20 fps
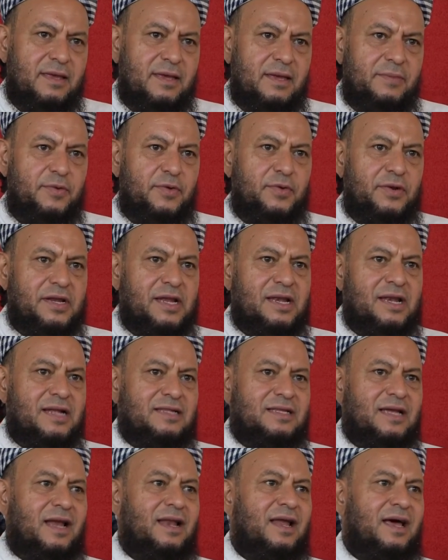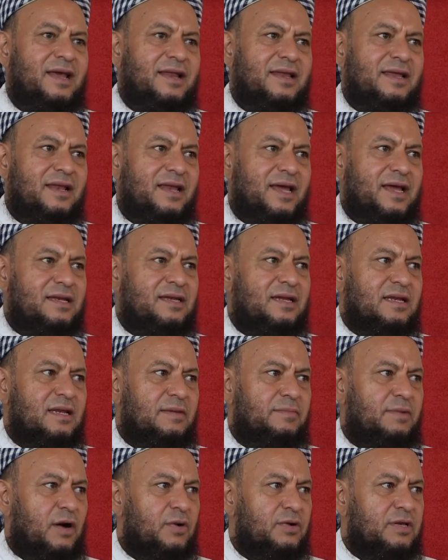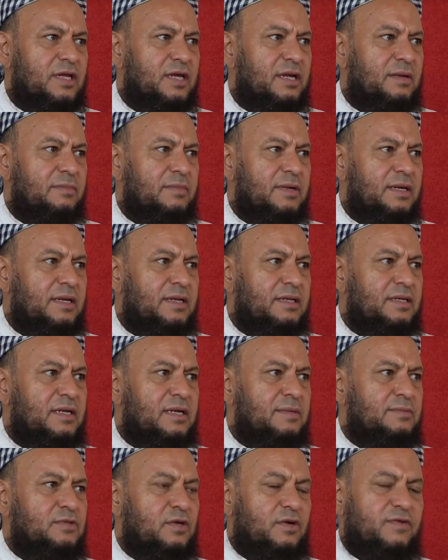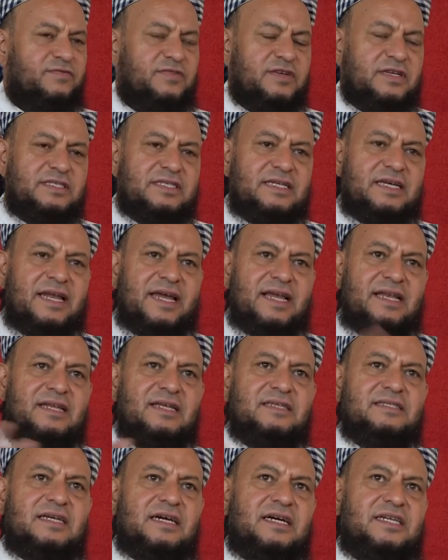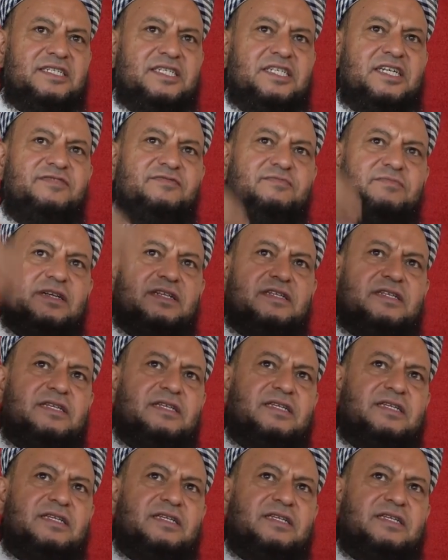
But when Allah Ta'ala related about him in terms of his greatest achievement,